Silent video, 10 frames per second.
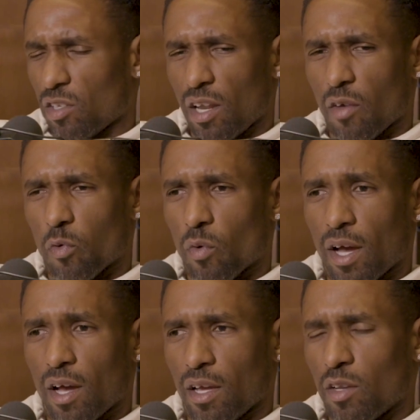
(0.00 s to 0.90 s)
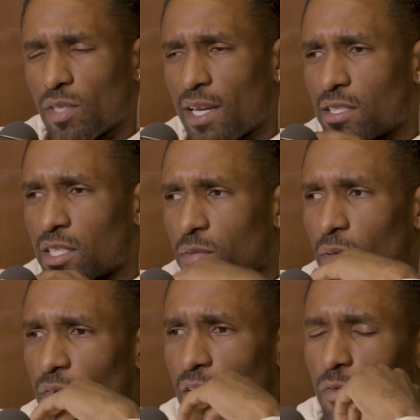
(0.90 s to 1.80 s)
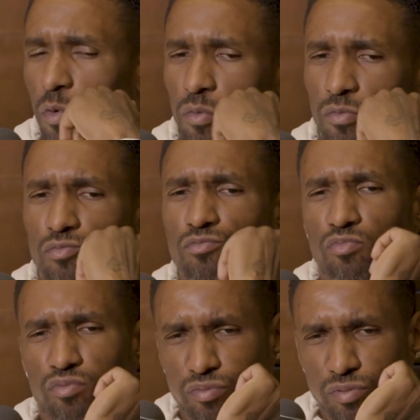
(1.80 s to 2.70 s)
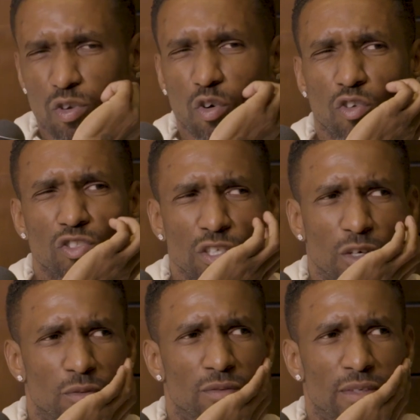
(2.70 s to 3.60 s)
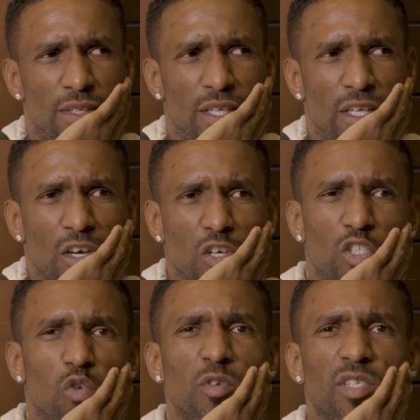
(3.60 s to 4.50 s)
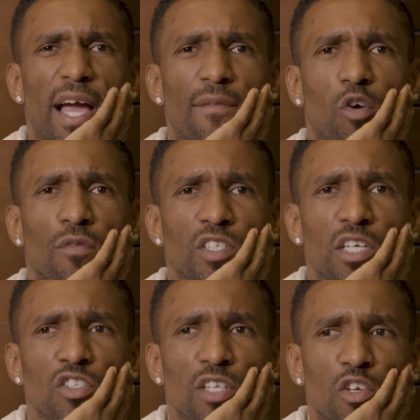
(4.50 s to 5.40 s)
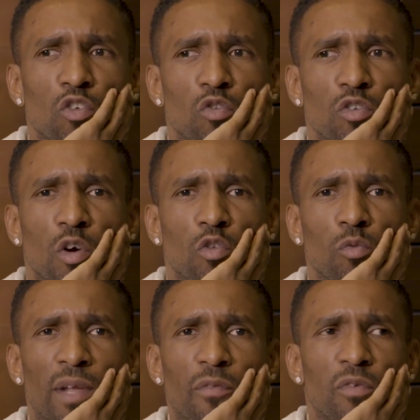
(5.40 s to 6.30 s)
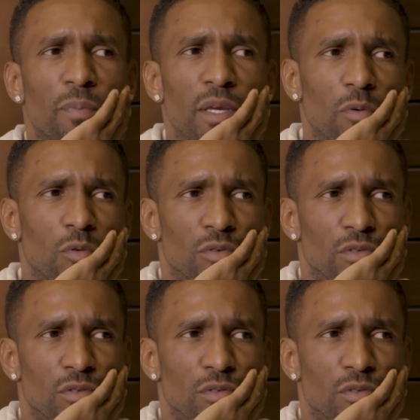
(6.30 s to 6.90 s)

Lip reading: I thought, and he was at Leicester, to be fair. And I thought, you're good, you know, because it's almost like having conversations that you don't normally have with people.